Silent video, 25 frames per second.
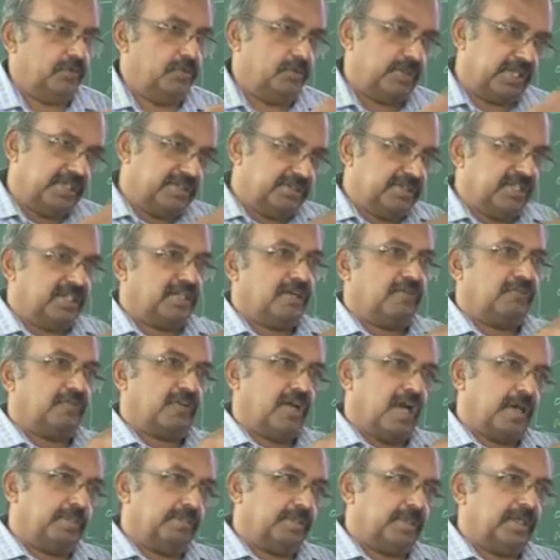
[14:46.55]
You can think
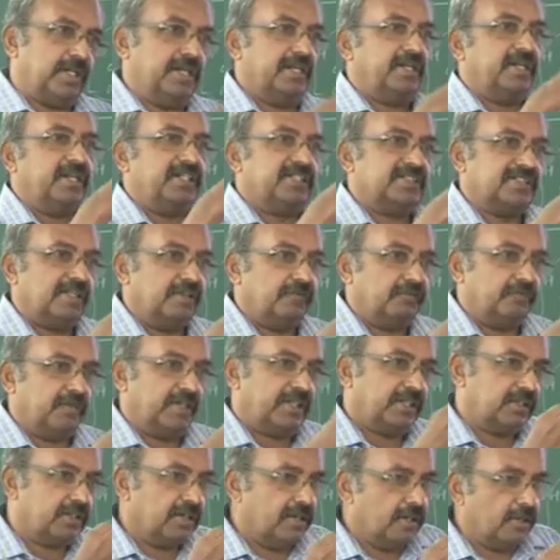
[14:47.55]
of copper hydrate,
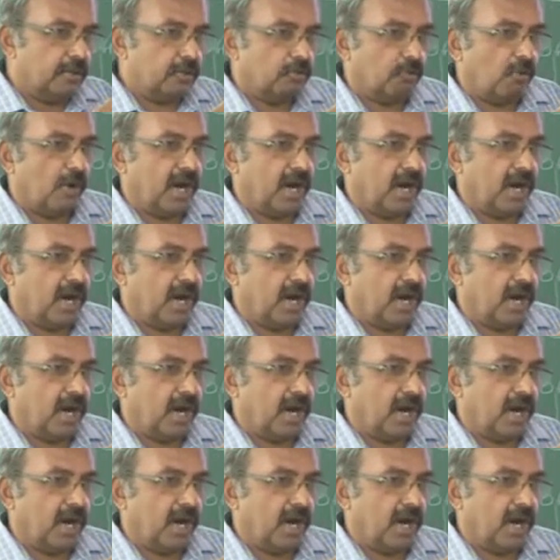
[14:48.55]
sulfate,